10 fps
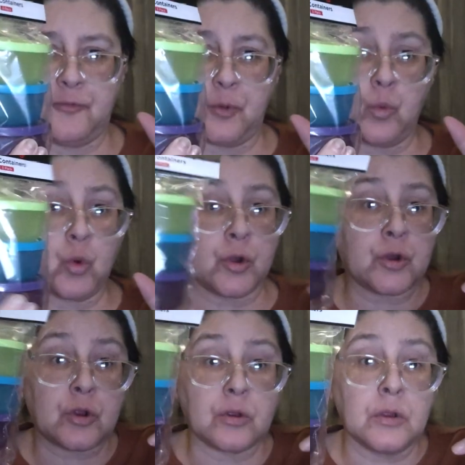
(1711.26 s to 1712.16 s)
for
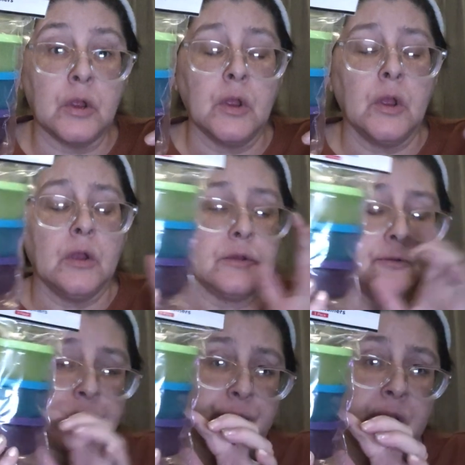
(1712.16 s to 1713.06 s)
work,
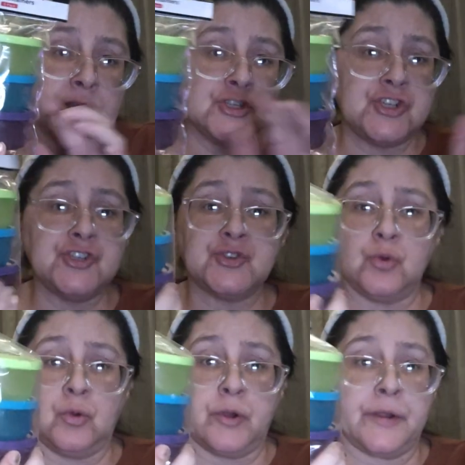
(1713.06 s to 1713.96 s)
for lunches,
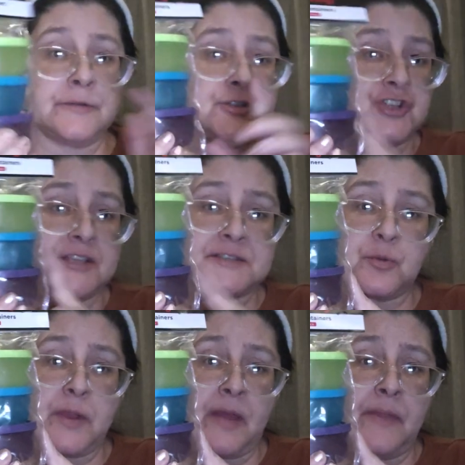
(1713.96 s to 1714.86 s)
or just
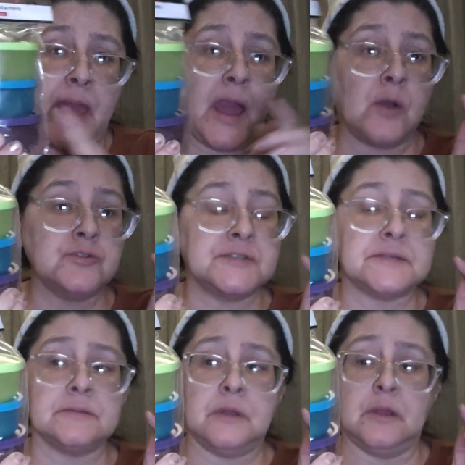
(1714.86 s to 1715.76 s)
around the house,